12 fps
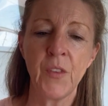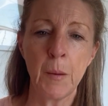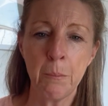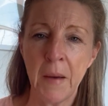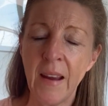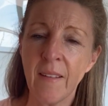that
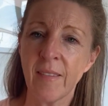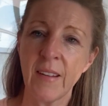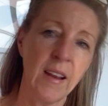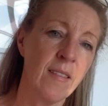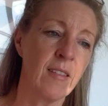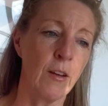makes
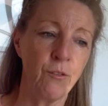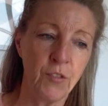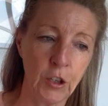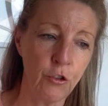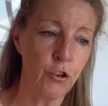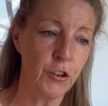sense, that
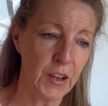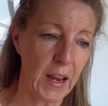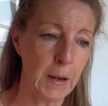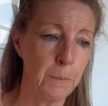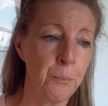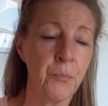fits your day.